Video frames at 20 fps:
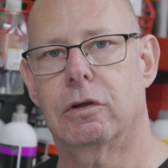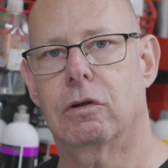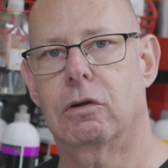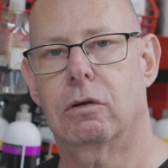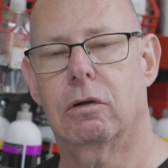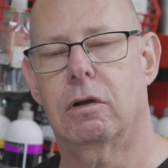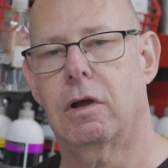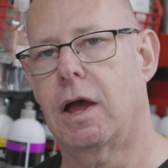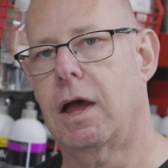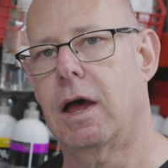
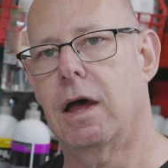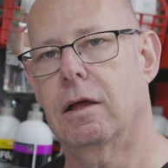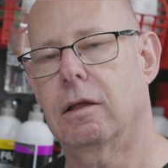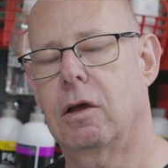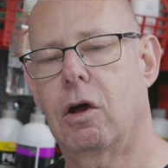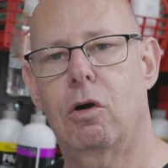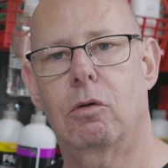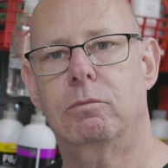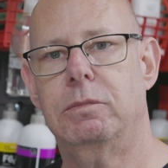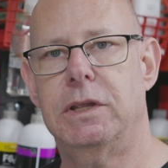or
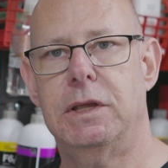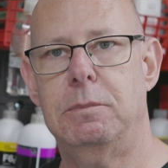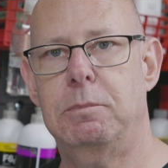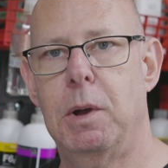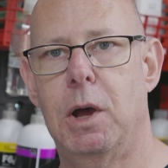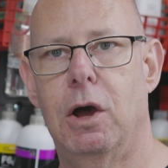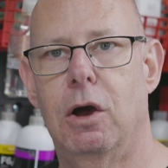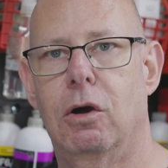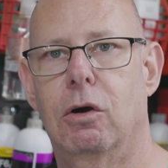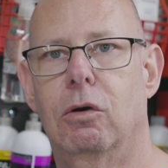Home
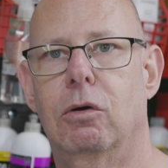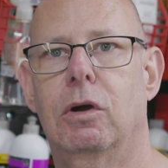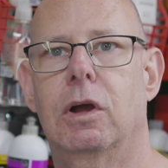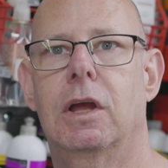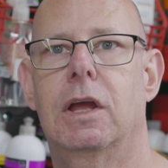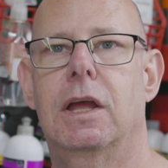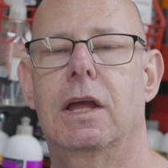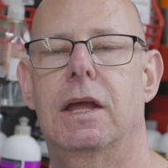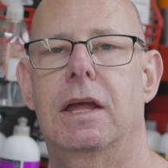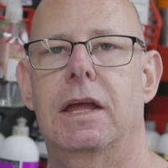Depot.
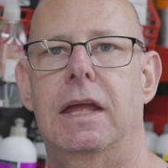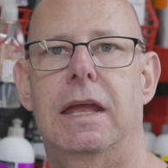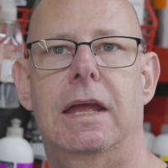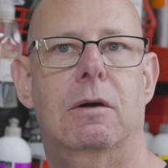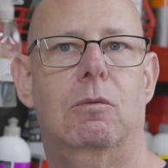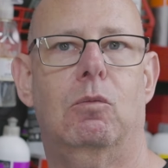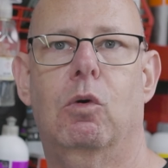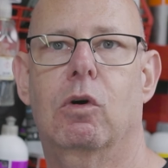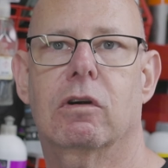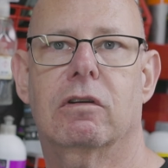
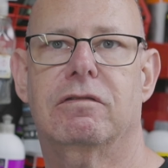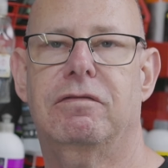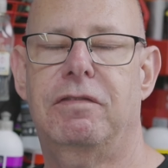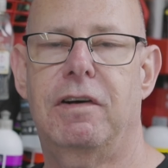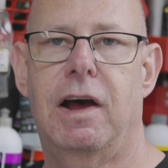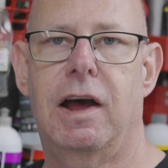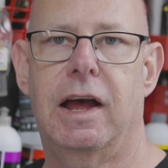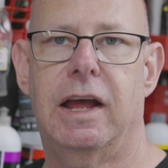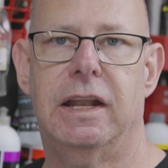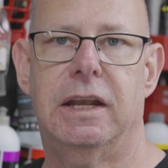It worked
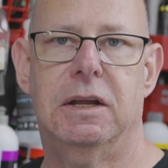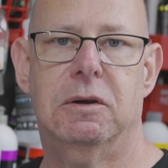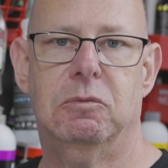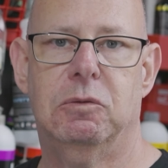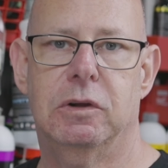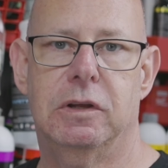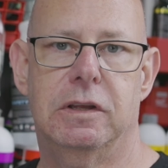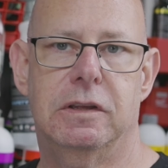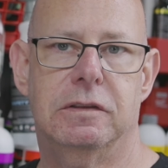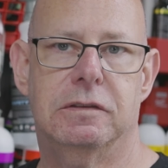fine. It
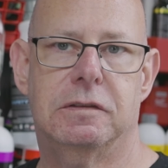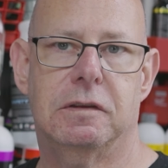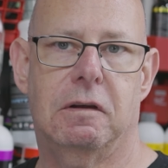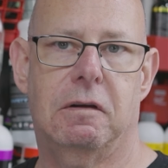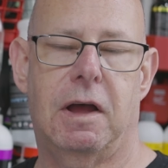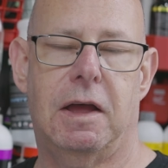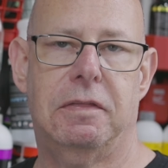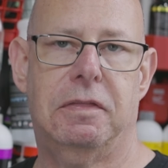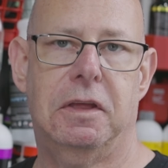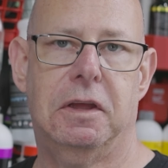was,
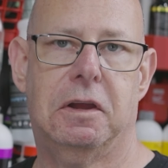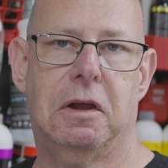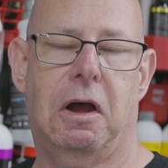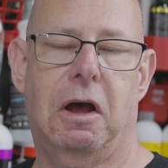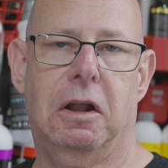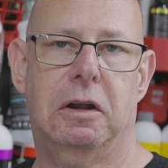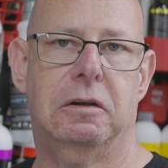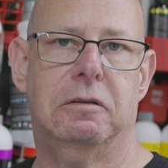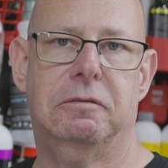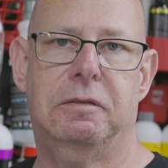I think,
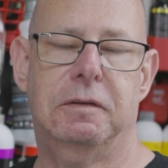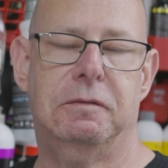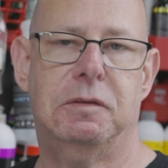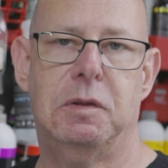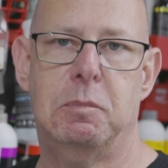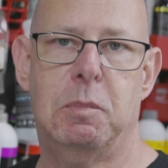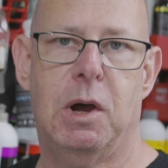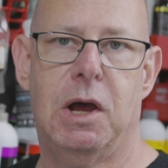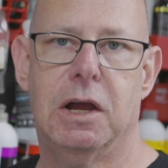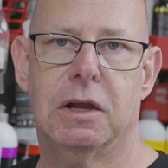
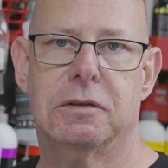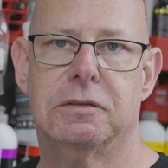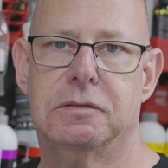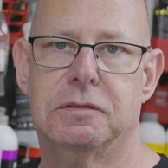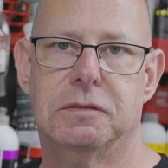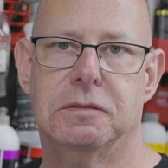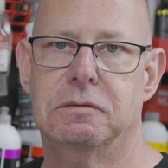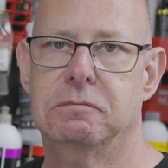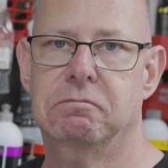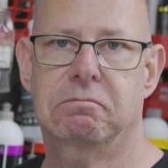
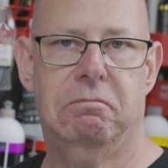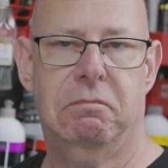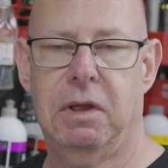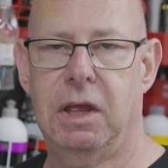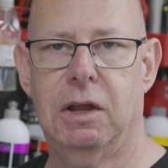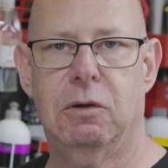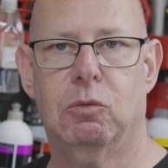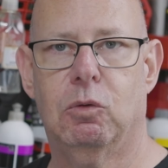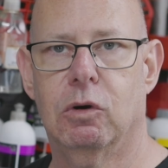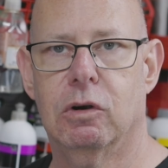$150.
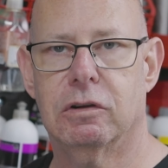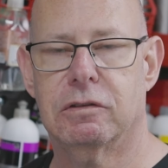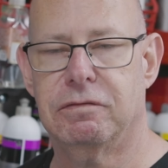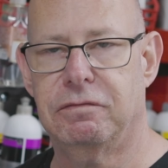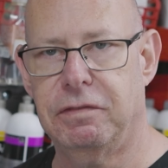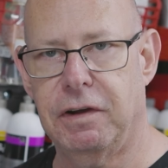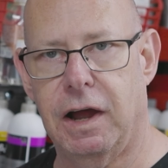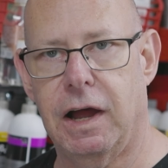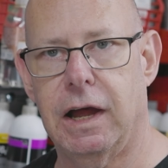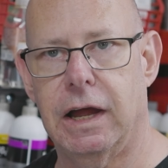It worked
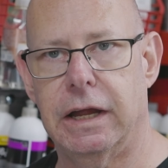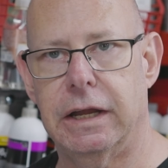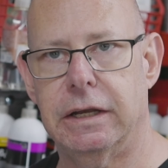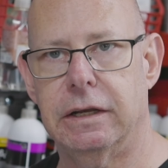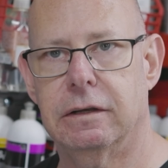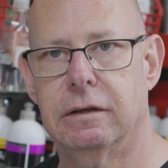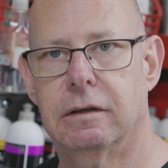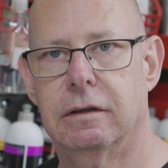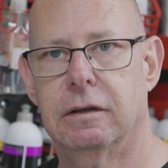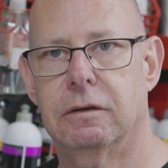fine.
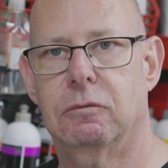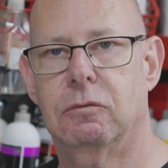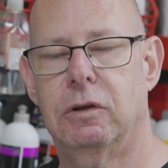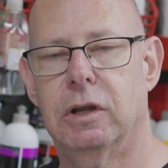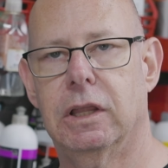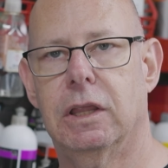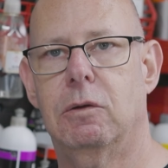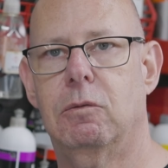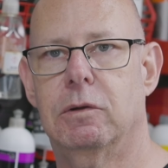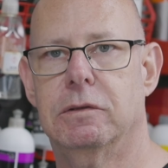
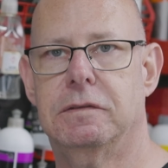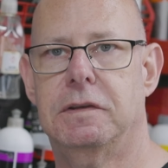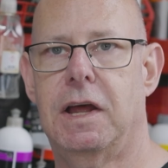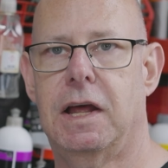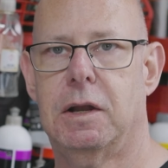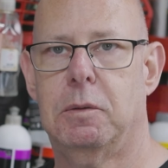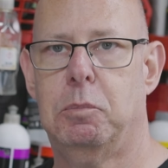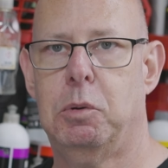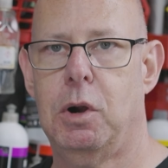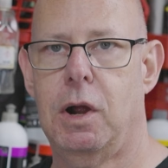Really was
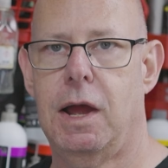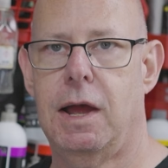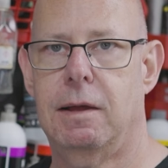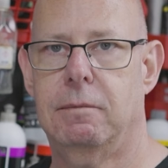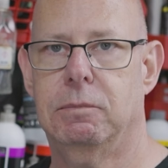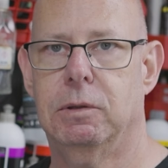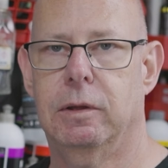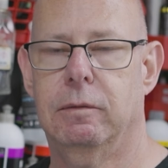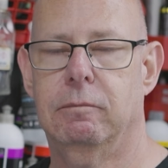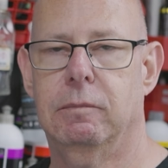not a
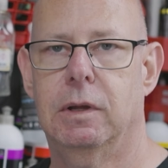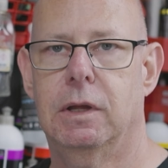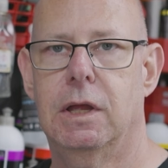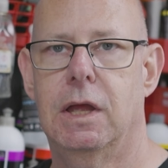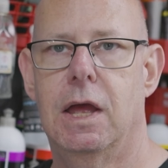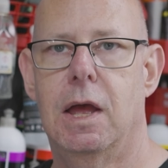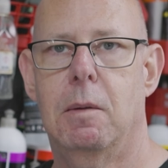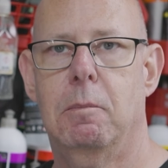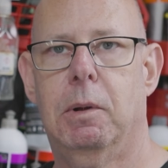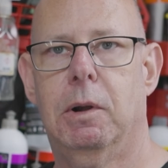problem.
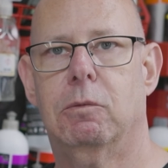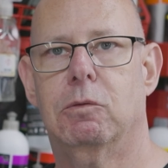But